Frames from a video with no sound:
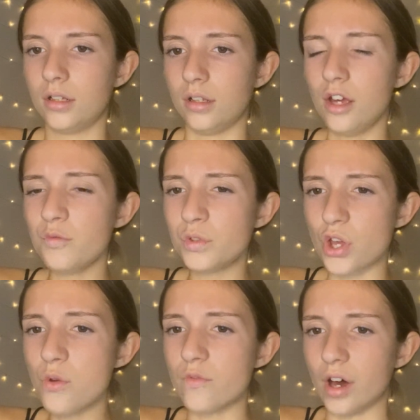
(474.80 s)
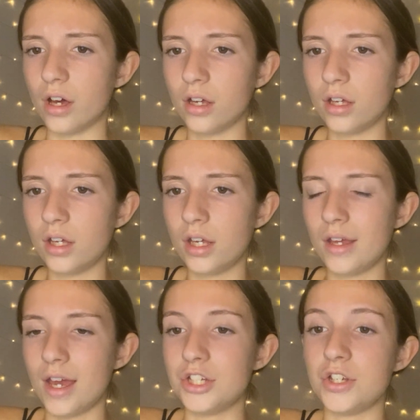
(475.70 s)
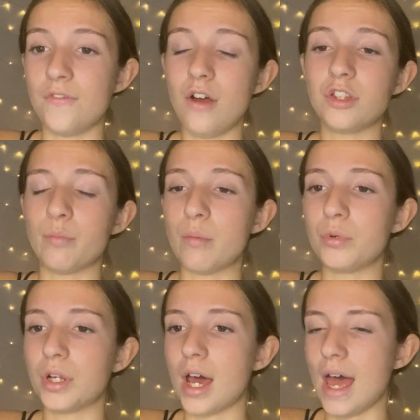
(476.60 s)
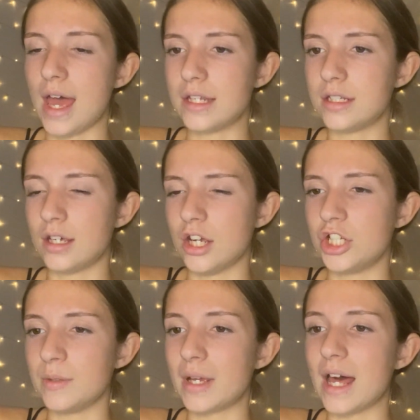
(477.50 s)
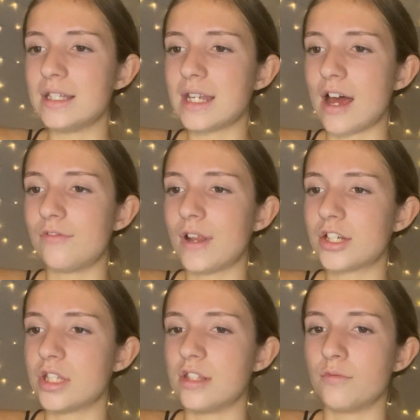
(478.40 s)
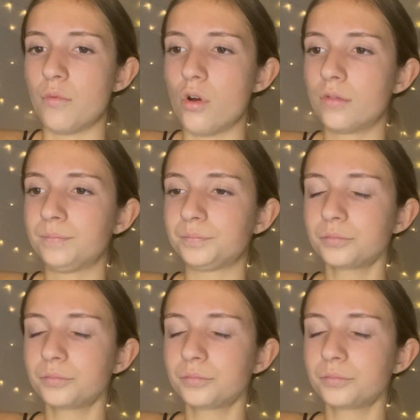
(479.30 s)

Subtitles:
Life was over, and she felt the bump on her head. She began to have flashes of what